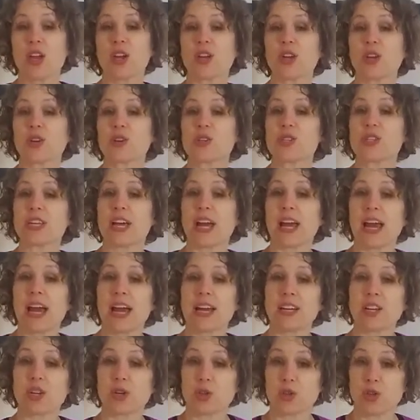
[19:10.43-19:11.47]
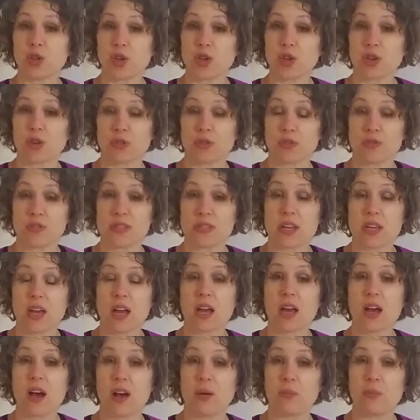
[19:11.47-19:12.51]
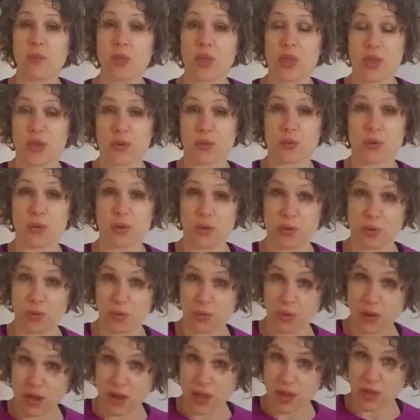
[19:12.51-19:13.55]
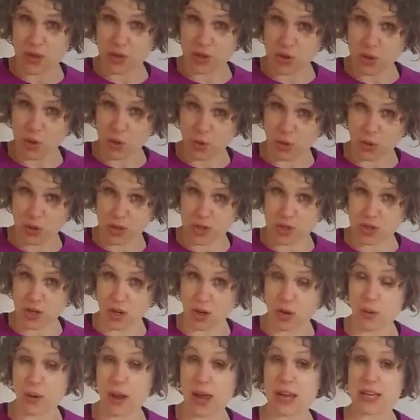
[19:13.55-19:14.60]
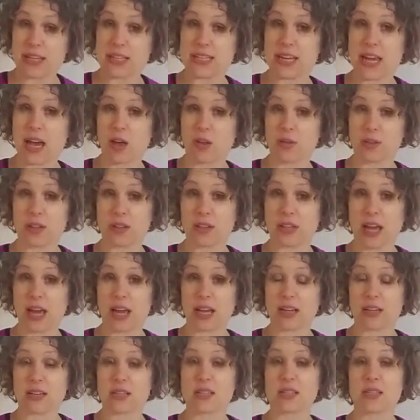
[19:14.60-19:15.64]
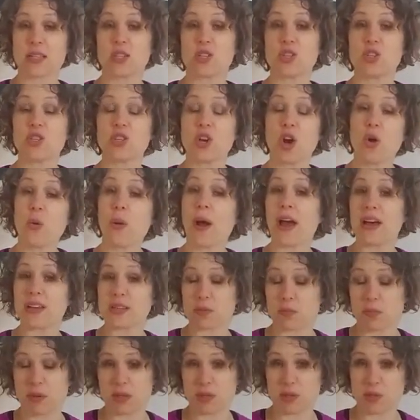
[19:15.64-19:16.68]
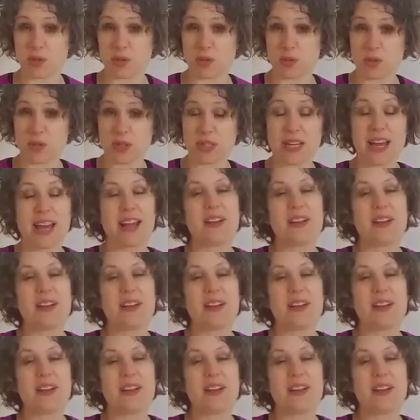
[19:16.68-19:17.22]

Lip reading: Your sciatic nerves come through the torso and down the legs. The psoas muscles,